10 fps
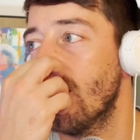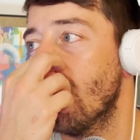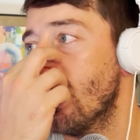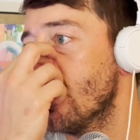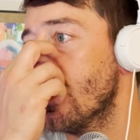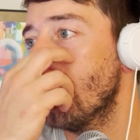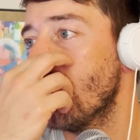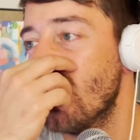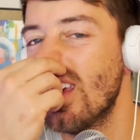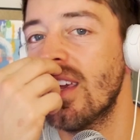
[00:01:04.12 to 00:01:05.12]
it worth it every
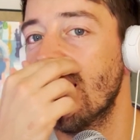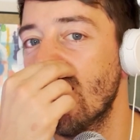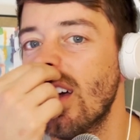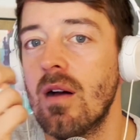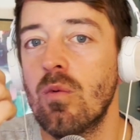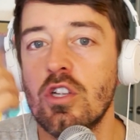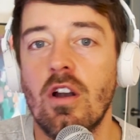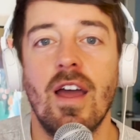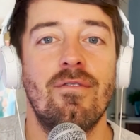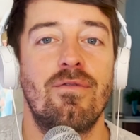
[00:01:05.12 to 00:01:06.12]
week, and uh, we're
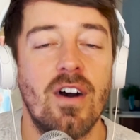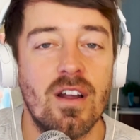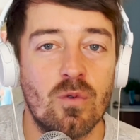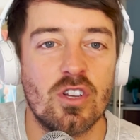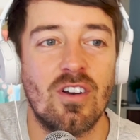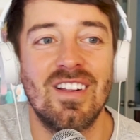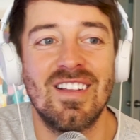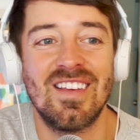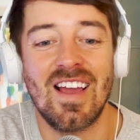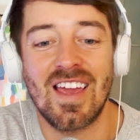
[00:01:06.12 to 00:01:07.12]
starting to have fun. We're starting
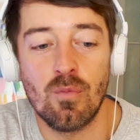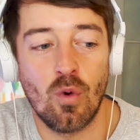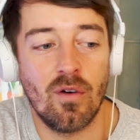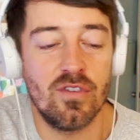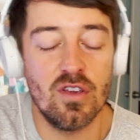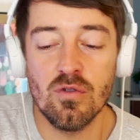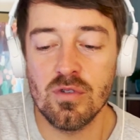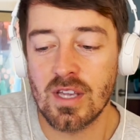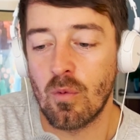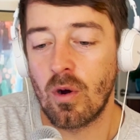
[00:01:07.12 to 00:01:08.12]
to get more
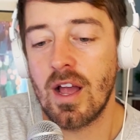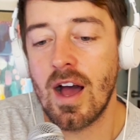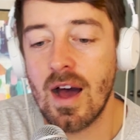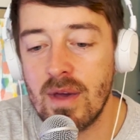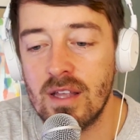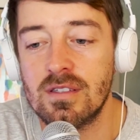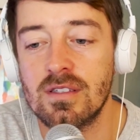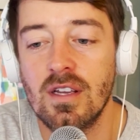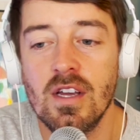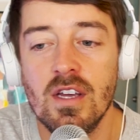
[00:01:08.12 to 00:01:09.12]
views, get more
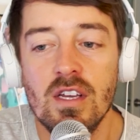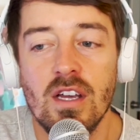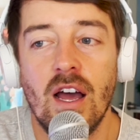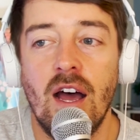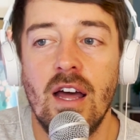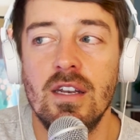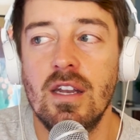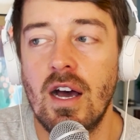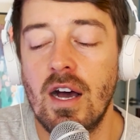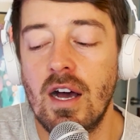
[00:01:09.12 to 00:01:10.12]
comments, and
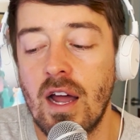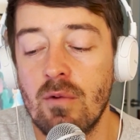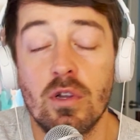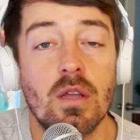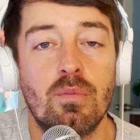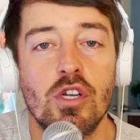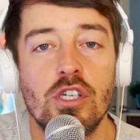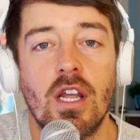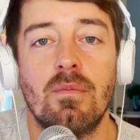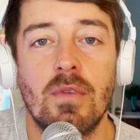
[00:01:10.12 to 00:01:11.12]
uh, I really
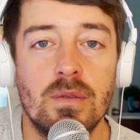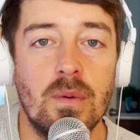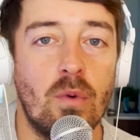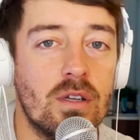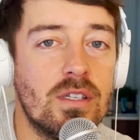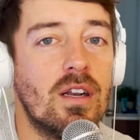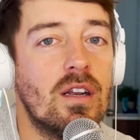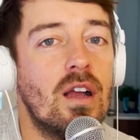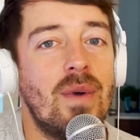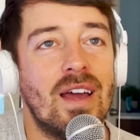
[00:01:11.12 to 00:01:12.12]
appreciate it. it. Makes me more excited
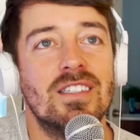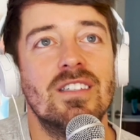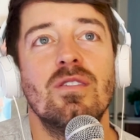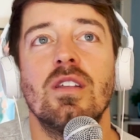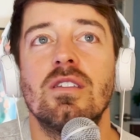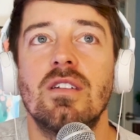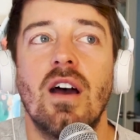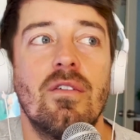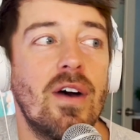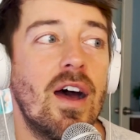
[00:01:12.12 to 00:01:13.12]
to come back to do this
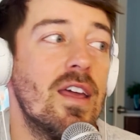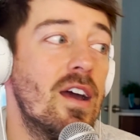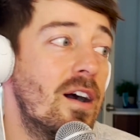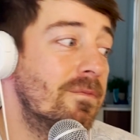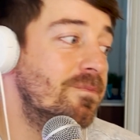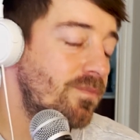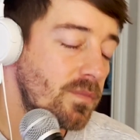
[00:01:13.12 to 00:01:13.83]
stuff. I um